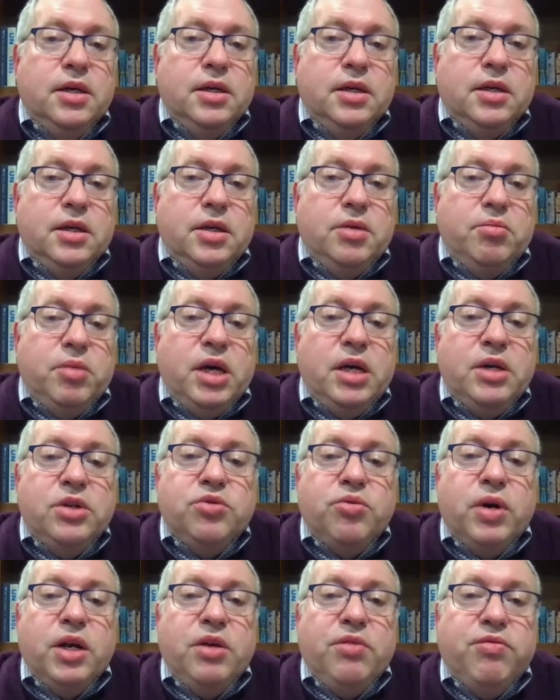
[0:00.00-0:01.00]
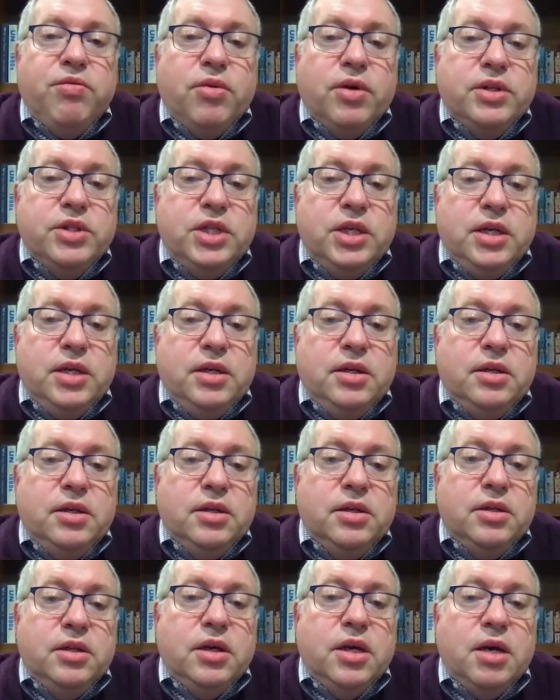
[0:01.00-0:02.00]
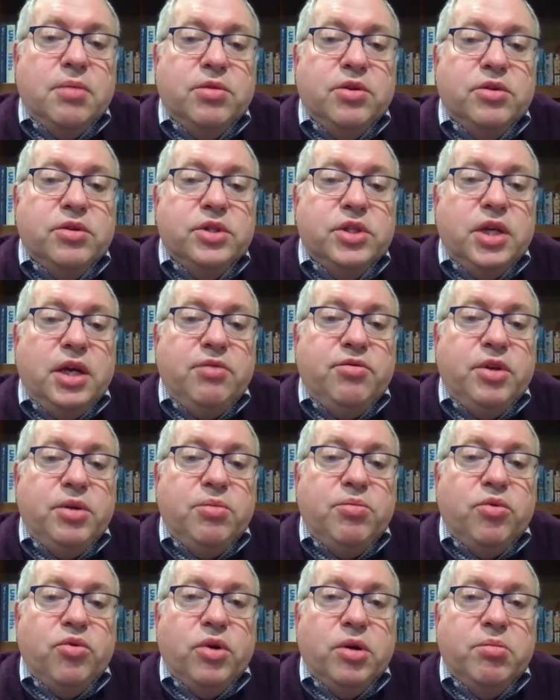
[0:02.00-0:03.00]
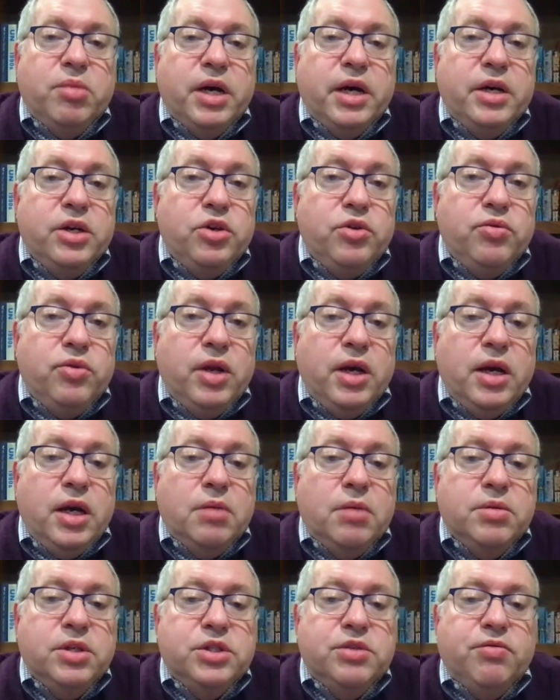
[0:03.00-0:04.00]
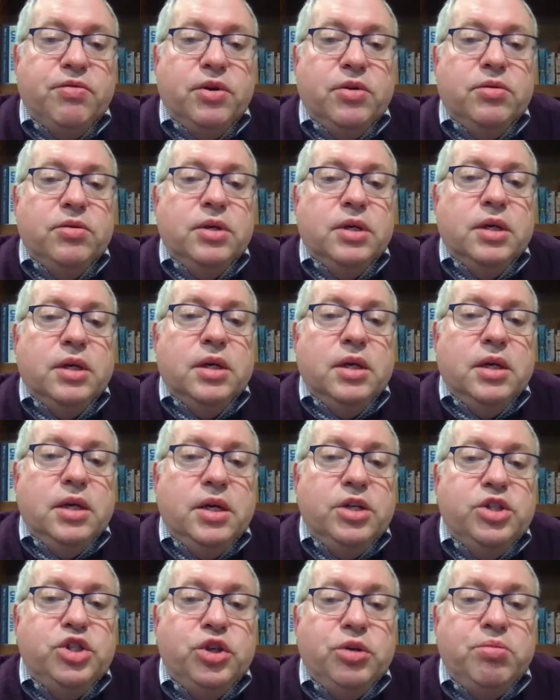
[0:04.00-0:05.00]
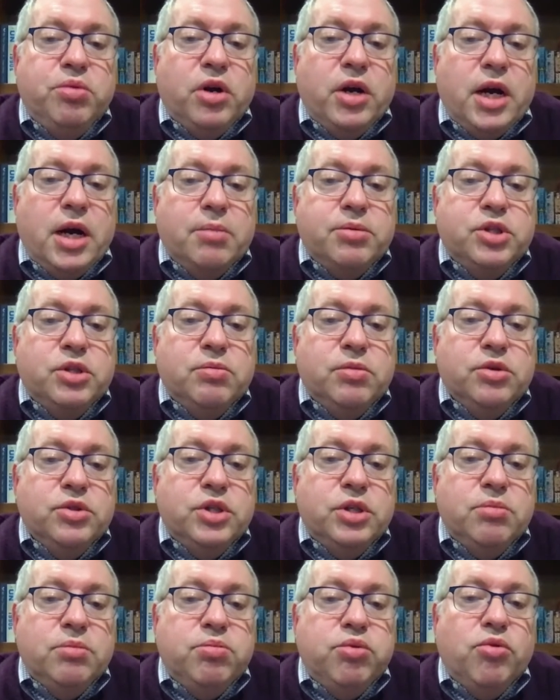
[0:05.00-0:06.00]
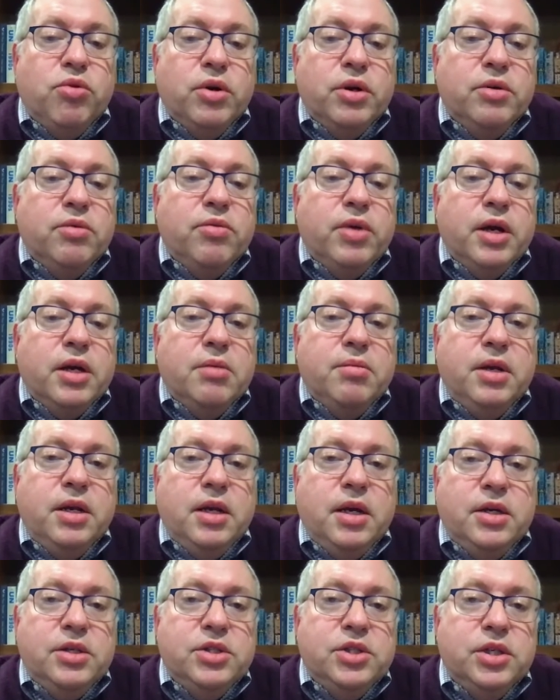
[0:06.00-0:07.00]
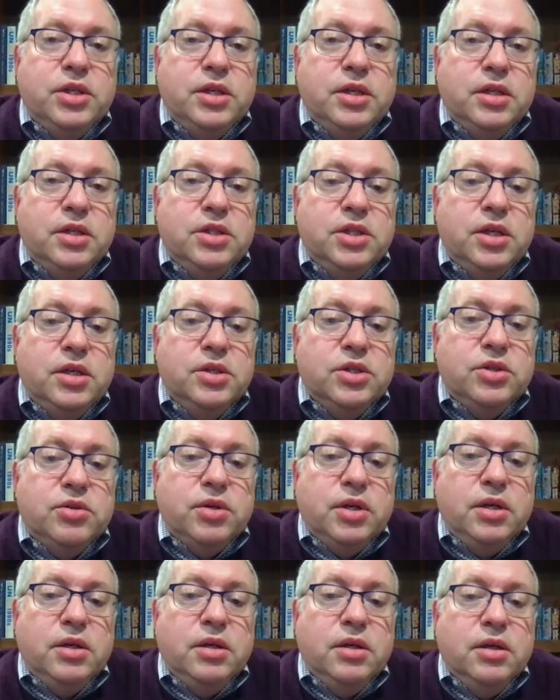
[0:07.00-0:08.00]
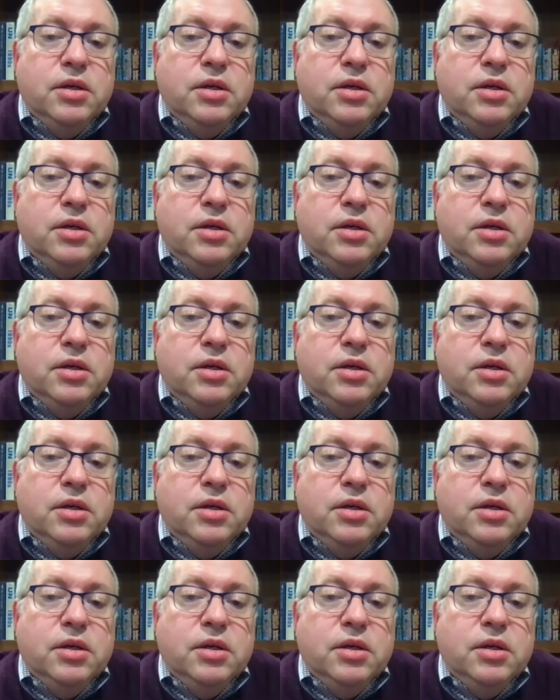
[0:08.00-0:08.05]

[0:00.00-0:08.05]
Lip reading: In May 2014, the Chemical Safety Board, by a unanimous vote, issued perhaps the most important recommendation in its history.